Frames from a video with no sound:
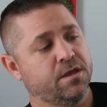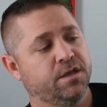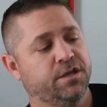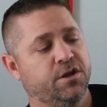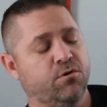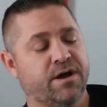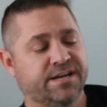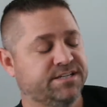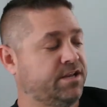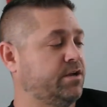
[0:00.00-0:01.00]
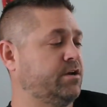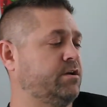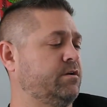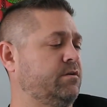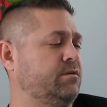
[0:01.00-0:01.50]
I did
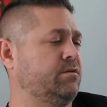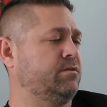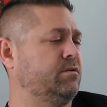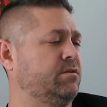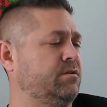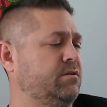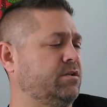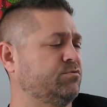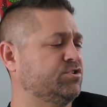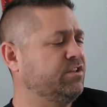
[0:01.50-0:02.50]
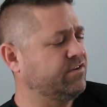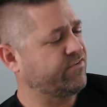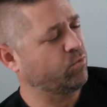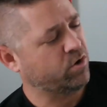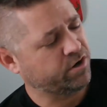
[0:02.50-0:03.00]
I was trying to think if I
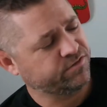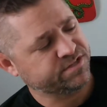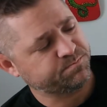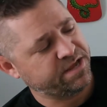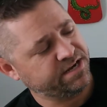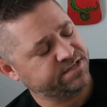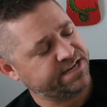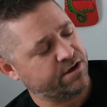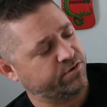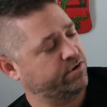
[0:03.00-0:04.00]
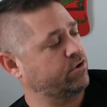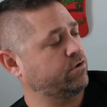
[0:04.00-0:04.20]
watered this paint down at all,